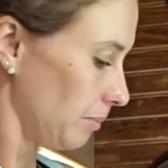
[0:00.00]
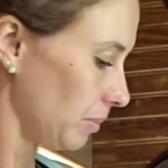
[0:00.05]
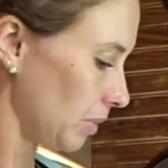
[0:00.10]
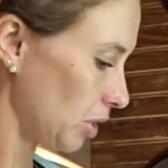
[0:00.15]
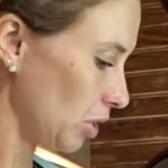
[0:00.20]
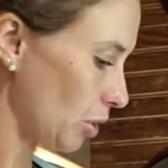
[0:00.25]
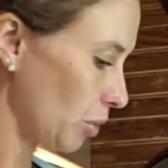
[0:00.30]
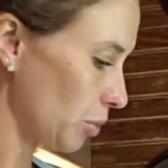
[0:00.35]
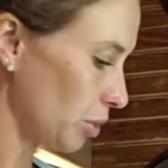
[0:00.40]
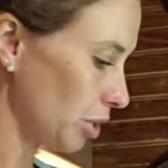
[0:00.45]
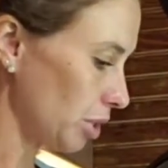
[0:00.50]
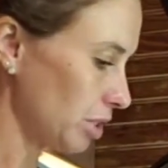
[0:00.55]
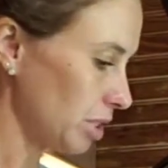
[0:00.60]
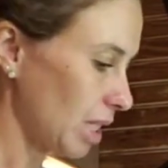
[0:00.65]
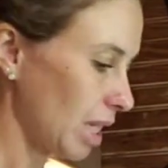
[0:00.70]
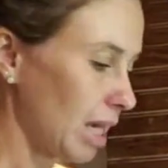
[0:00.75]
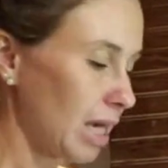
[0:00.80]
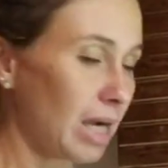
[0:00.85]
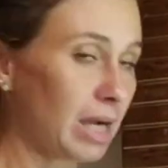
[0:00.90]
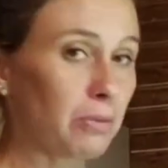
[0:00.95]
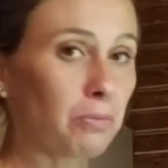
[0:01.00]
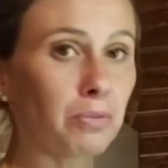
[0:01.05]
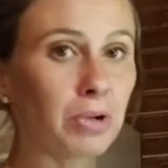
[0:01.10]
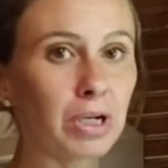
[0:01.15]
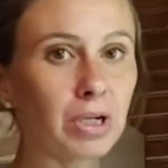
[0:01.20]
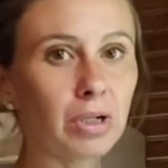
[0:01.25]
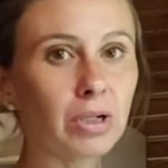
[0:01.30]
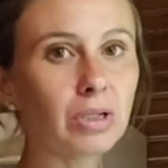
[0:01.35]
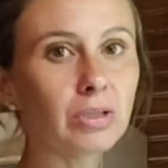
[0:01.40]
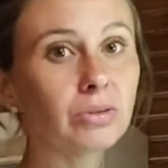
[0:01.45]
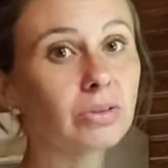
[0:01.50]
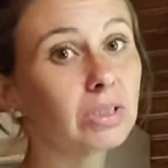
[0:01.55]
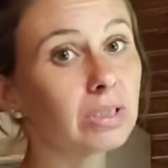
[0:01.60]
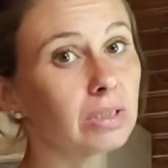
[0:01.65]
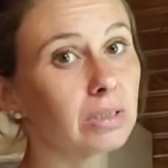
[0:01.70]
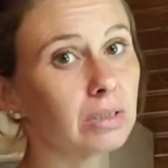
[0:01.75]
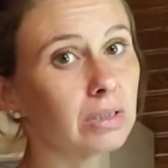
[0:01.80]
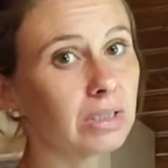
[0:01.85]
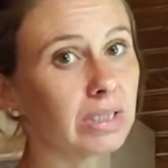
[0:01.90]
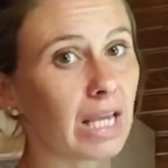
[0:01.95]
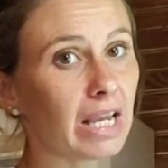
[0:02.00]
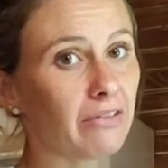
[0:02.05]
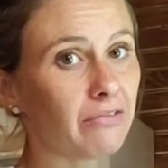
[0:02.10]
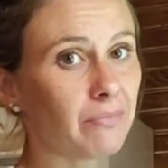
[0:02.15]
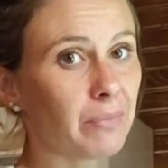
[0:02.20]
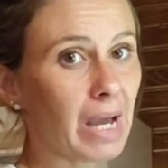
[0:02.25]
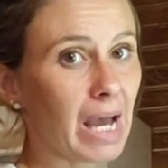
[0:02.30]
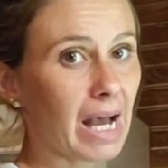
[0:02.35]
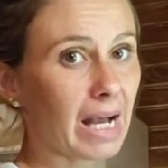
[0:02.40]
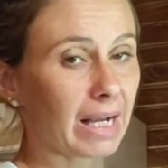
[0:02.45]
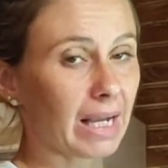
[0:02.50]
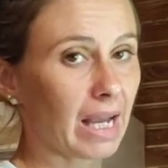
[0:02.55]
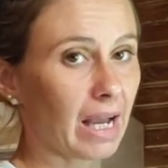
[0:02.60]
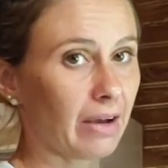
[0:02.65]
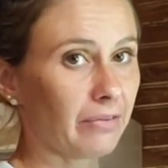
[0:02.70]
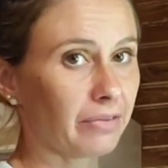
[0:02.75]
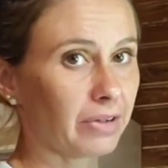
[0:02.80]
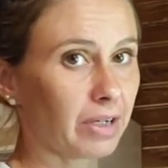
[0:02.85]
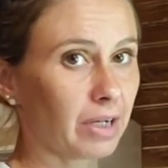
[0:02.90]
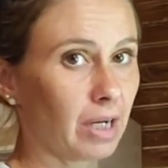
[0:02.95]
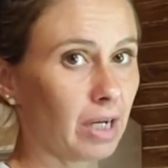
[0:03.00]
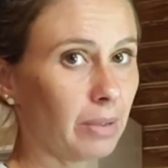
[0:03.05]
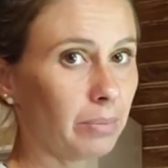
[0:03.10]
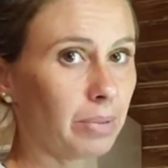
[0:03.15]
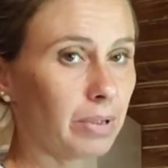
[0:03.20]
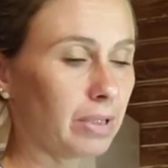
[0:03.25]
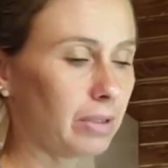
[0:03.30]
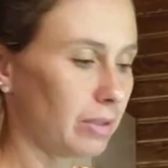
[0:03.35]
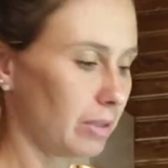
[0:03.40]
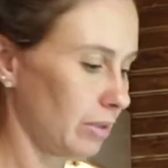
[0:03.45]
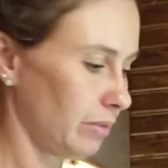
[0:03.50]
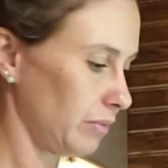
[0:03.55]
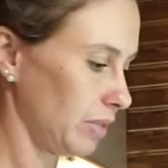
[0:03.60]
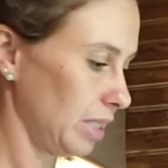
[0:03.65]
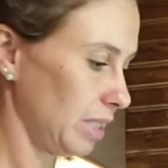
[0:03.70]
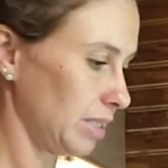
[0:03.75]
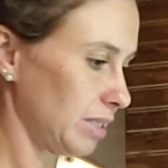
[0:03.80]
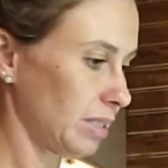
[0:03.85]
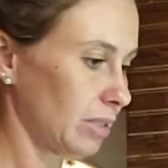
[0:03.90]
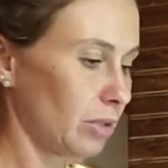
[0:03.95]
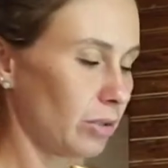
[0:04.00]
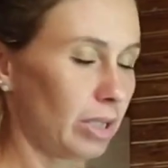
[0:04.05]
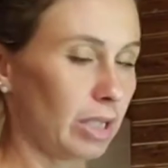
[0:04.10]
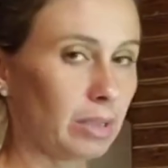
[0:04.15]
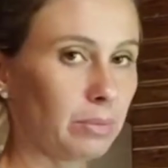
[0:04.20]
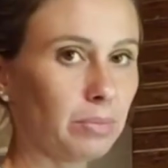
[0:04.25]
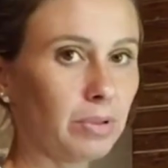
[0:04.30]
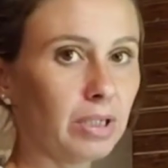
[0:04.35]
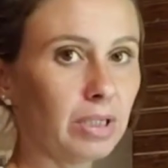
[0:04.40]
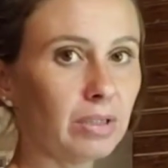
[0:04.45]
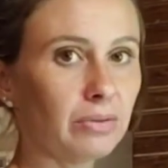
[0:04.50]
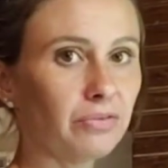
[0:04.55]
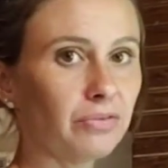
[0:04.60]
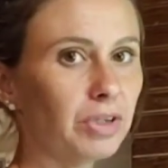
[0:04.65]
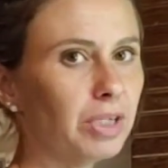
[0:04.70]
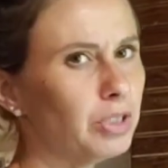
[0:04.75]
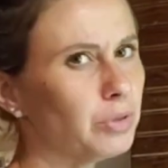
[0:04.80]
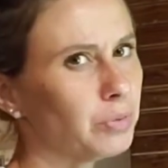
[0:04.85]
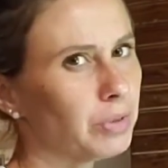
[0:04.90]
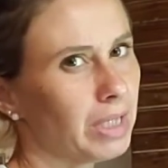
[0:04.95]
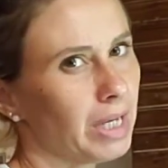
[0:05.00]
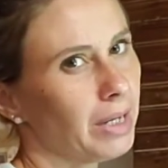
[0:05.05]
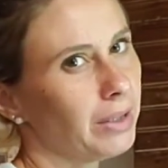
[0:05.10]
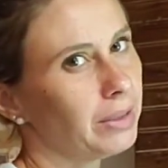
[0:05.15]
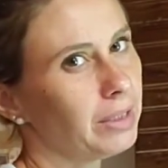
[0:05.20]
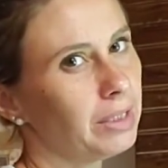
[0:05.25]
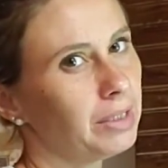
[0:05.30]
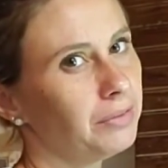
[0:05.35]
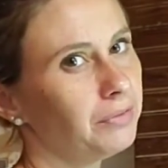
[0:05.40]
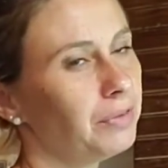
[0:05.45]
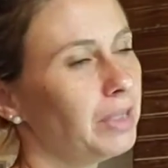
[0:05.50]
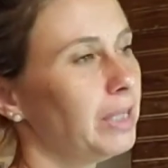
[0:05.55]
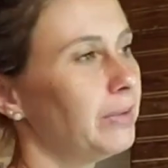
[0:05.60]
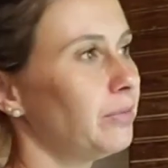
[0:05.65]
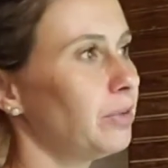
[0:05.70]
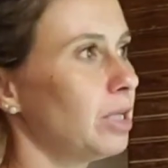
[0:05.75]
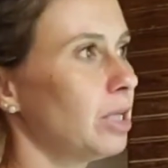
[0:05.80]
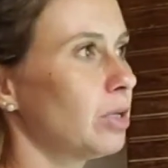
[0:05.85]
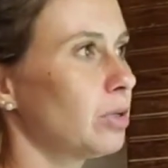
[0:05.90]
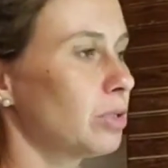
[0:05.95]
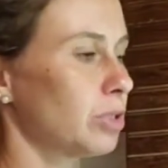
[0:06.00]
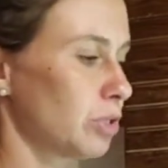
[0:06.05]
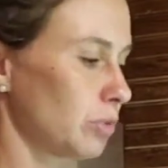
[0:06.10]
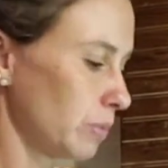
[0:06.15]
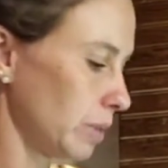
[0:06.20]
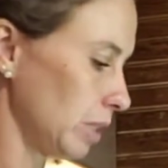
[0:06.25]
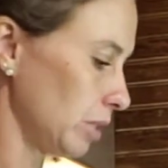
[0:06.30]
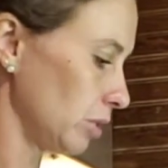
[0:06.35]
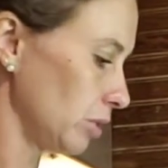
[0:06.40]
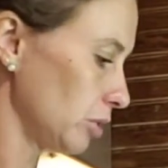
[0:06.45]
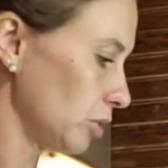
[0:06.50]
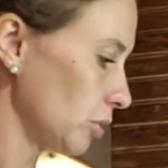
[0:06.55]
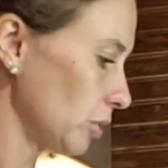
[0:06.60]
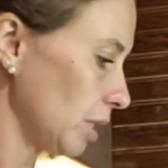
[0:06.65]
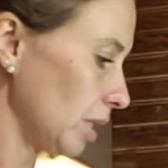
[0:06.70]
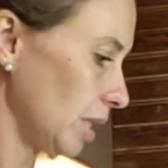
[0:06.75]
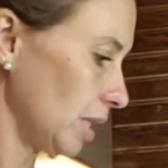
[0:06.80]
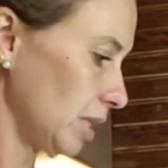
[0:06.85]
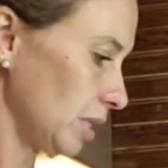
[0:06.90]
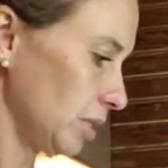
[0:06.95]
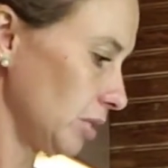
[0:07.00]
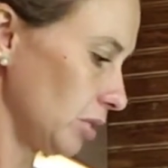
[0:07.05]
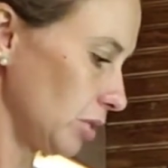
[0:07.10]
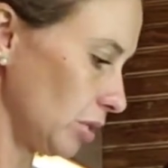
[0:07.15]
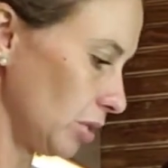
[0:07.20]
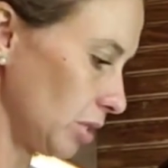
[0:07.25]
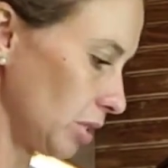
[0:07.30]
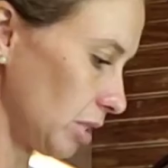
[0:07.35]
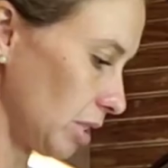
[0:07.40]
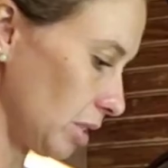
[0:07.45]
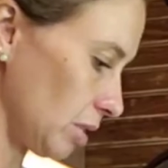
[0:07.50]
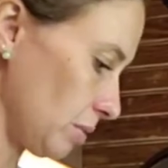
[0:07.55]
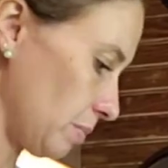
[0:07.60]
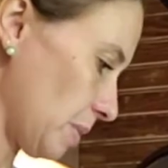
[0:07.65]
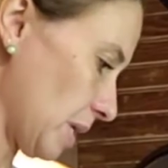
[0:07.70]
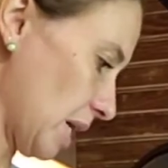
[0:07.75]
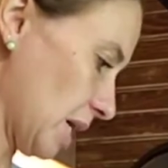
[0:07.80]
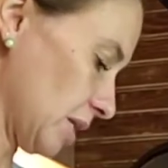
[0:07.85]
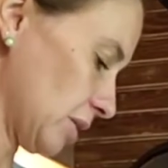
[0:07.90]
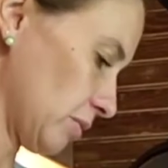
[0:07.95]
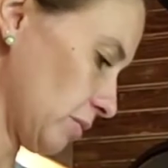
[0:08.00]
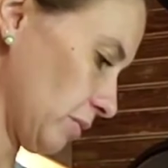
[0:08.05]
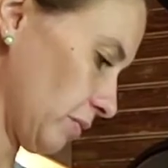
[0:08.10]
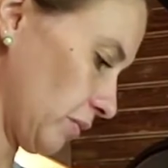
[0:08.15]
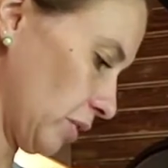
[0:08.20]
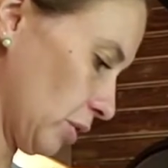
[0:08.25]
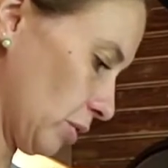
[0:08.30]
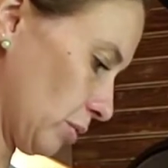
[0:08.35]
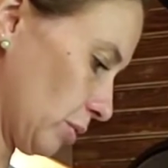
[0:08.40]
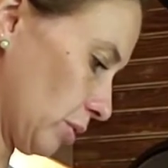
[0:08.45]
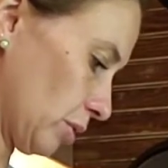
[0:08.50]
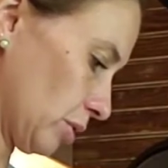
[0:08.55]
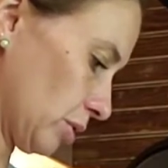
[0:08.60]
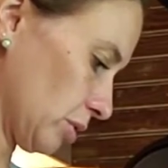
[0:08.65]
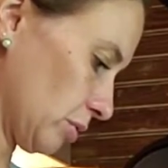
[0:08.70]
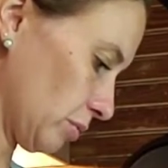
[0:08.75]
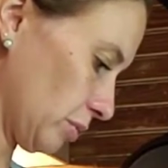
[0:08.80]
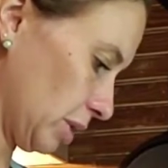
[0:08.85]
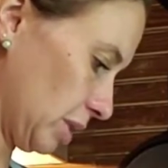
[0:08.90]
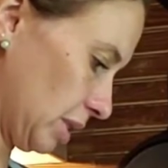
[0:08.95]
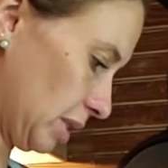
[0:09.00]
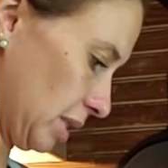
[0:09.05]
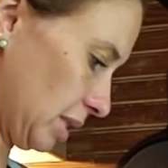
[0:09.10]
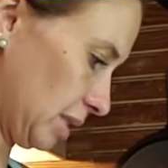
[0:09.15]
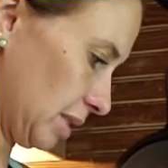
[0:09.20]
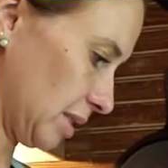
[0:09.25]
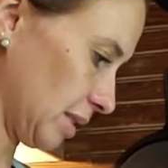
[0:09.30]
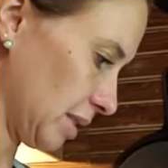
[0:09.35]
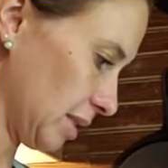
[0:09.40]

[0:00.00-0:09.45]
yogurt. I will save back half a cup of this and go ahead and put in the fridge without any flavoring or sweetener so that I can start another batch of yogurt with this.